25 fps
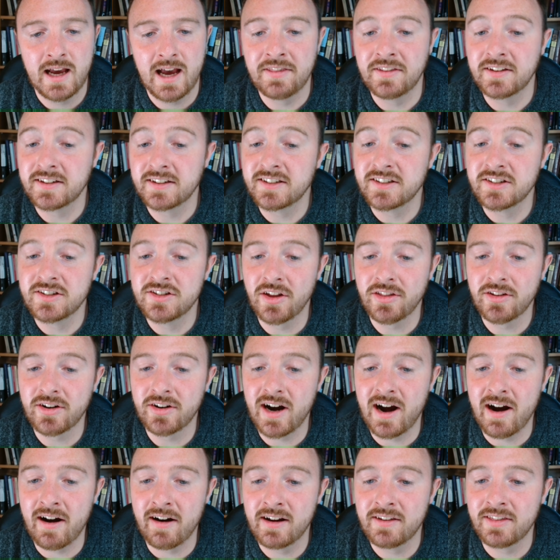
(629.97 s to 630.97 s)
And this is another
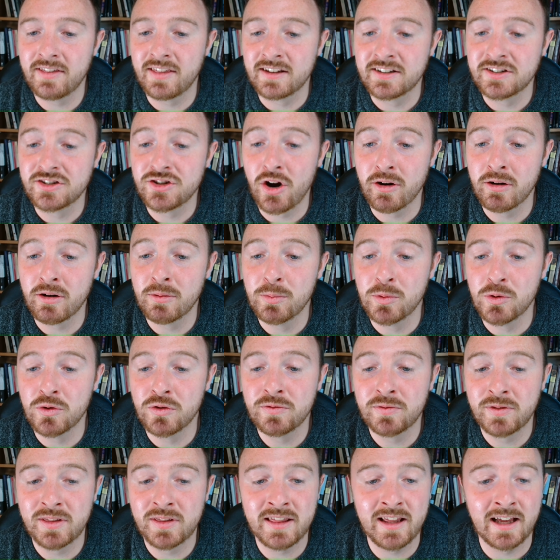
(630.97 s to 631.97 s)
area that is now
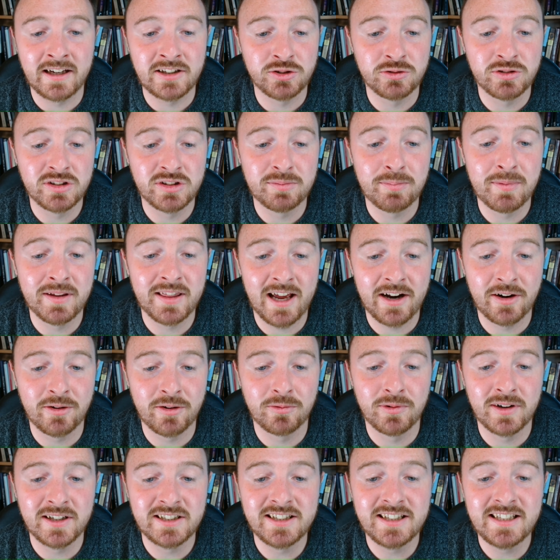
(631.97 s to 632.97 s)
removed that Joseph Smith had
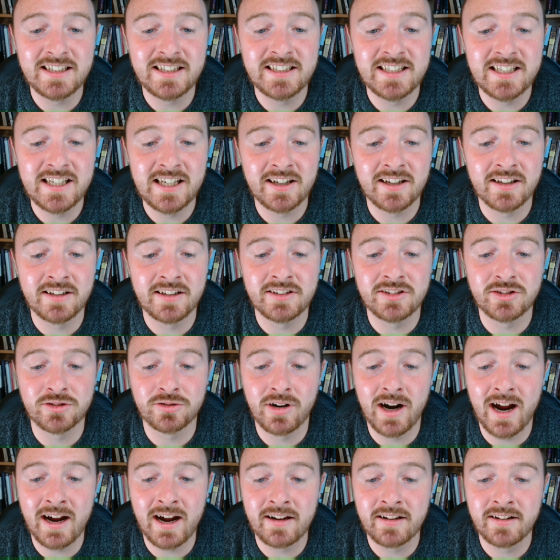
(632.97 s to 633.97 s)
originally taken
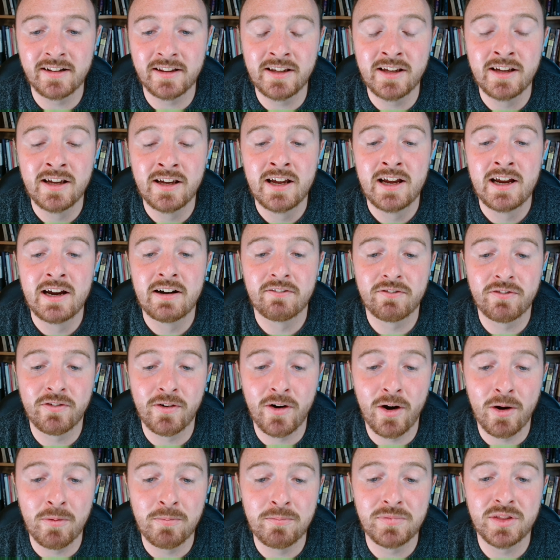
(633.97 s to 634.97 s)
directly
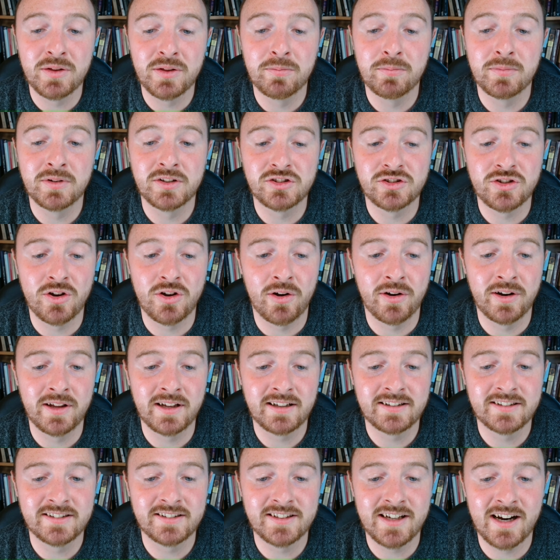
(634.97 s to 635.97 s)
from the
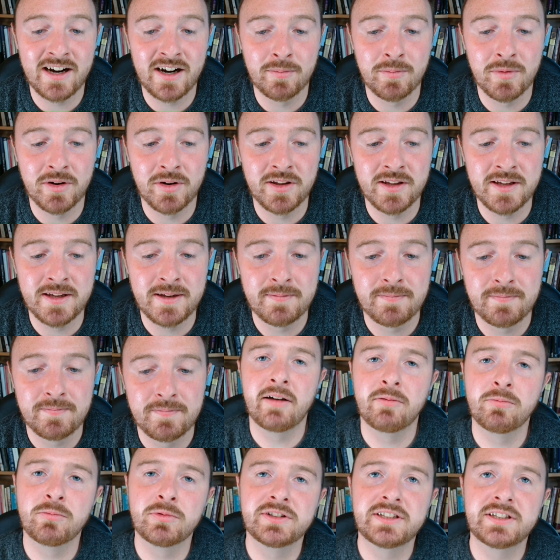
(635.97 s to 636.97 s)
Masonic ceremony.
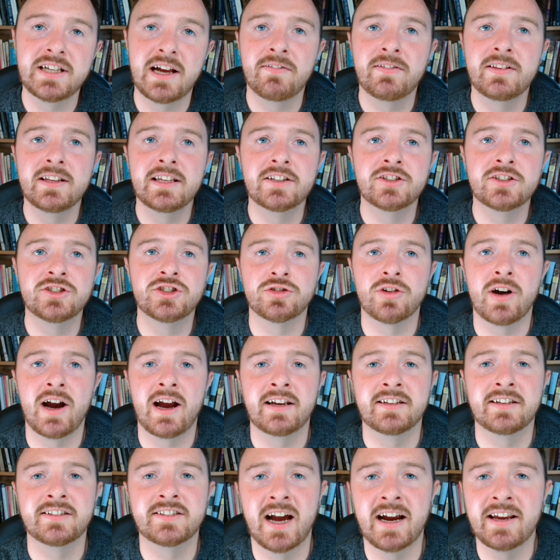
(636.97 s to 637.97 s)
And we'll definitely
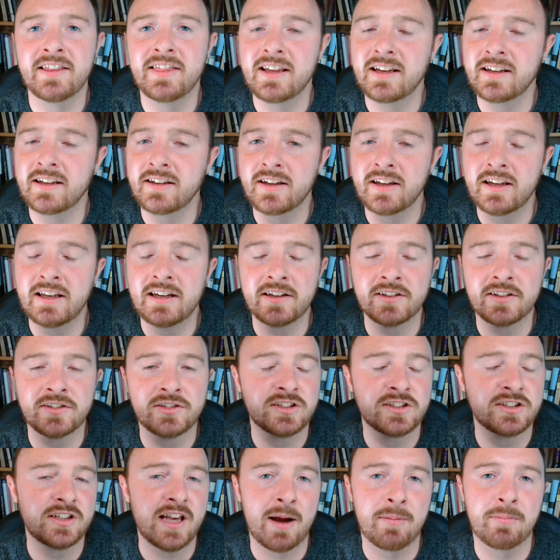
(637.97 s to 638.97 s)
address, I think, in a
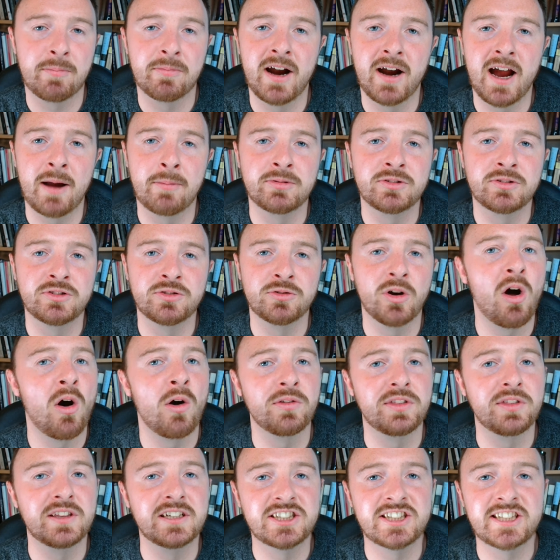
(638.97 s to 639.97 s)
separate episode,
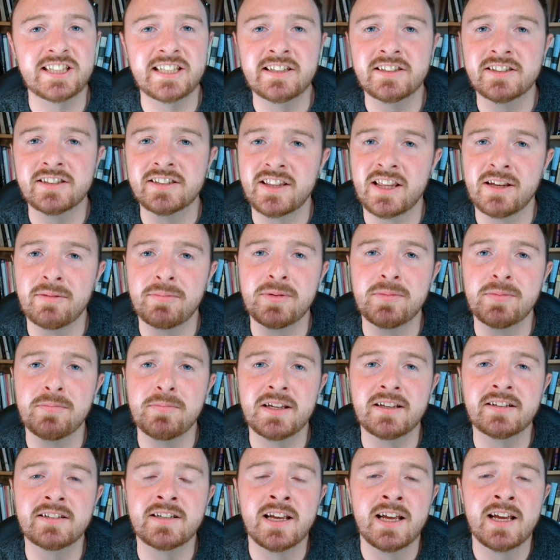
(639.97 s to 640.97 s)
all the changes that have been
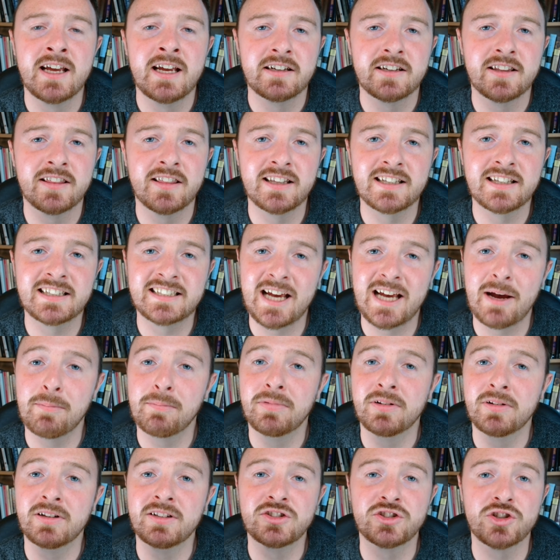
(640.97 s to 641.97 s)
made to the
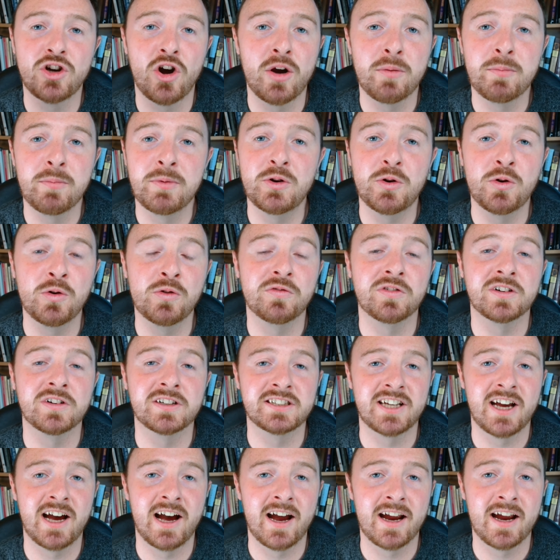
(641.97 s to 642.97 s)
Temple Endowment over
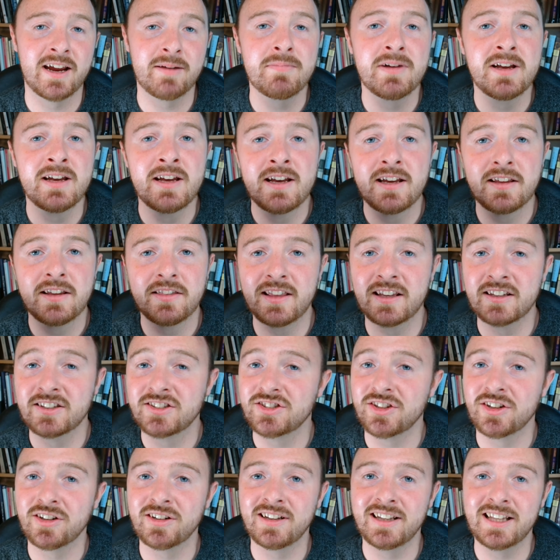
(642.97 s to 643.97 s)
time.
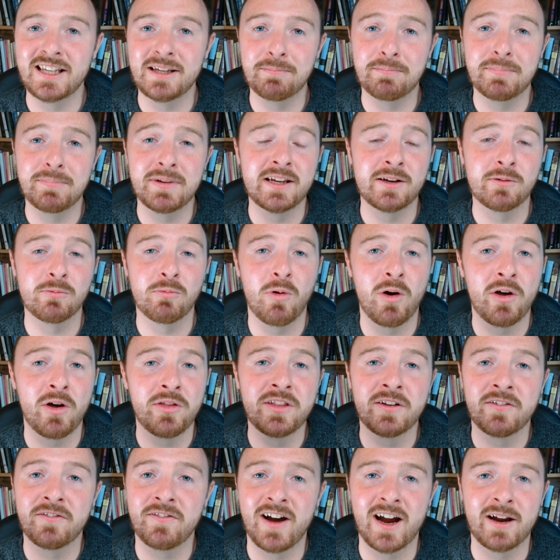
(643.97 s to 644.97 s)
This certainly being
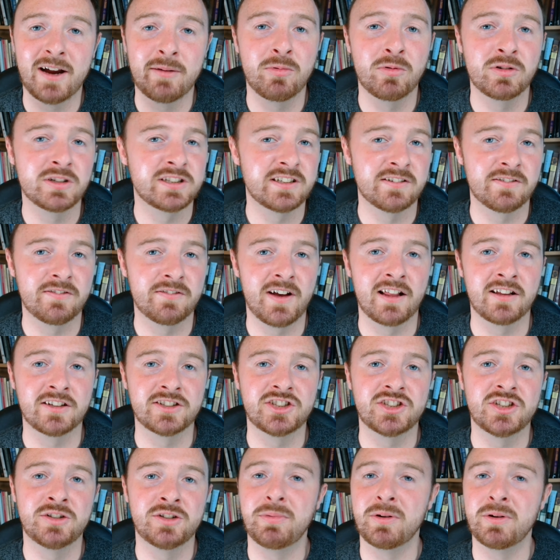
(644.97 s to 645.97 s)
one, the 5 points of
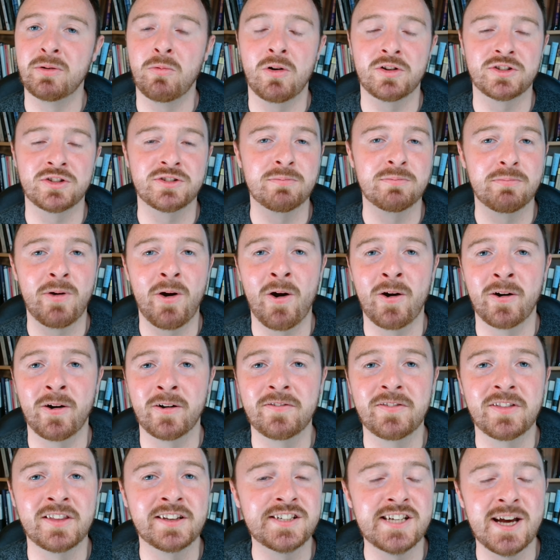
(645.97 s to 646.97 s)
fellowship. It wasn't part
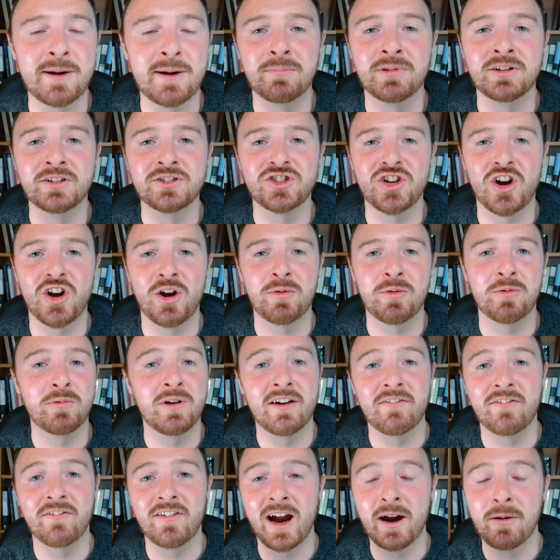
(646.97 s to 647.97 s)
of the Temple Endowment
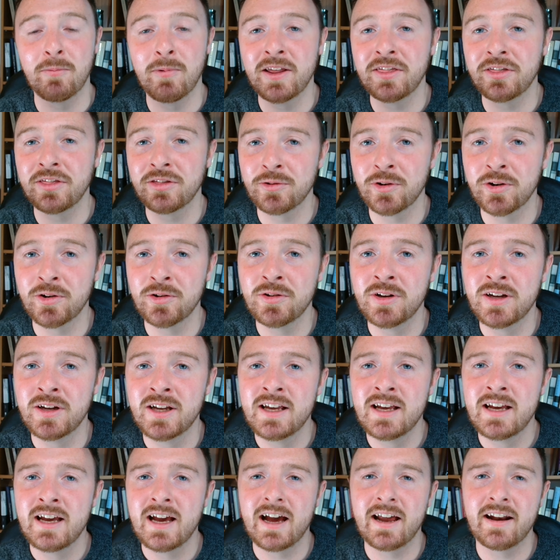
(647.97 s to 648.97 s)
whenever I went through.
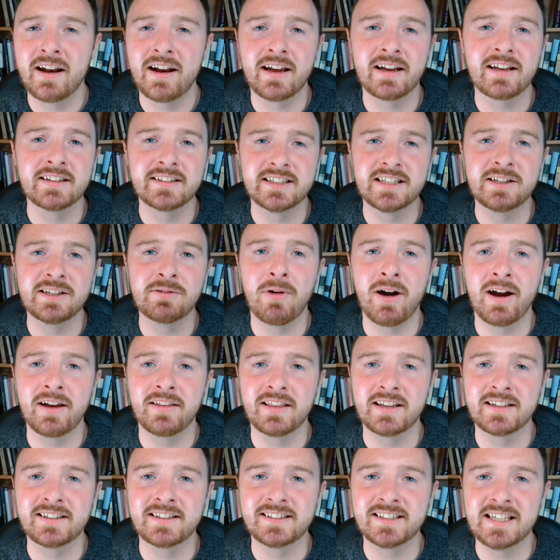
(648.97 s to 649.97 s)
And I can see why
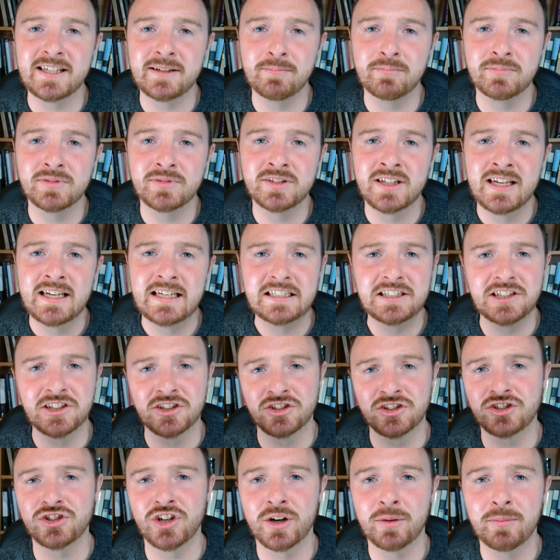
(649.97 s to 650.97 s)
this seemed
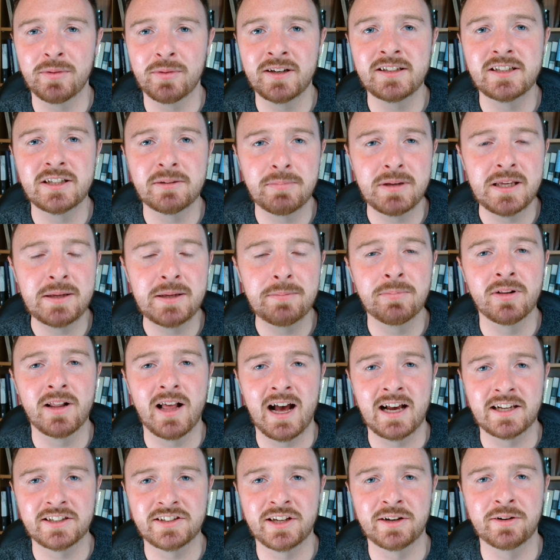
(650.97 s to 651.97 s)
disturbing to
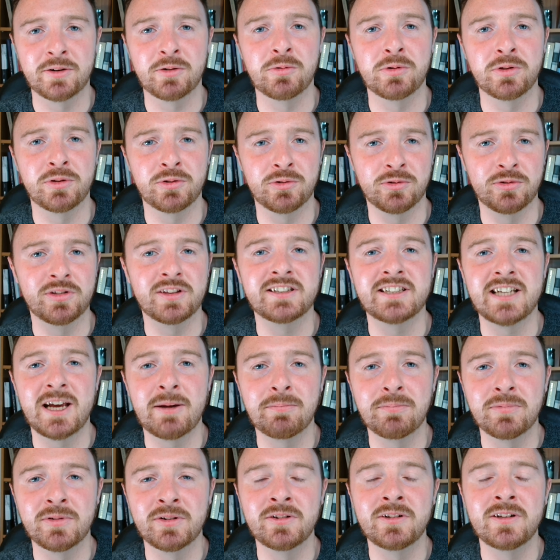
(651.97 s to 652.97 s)
people as they were going through the
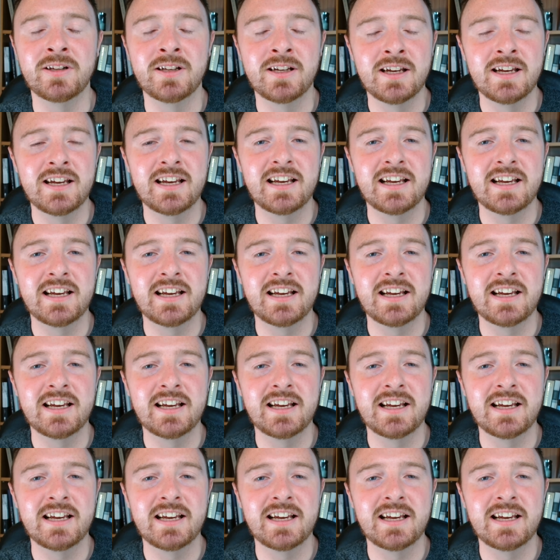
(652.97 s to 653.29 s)
Temple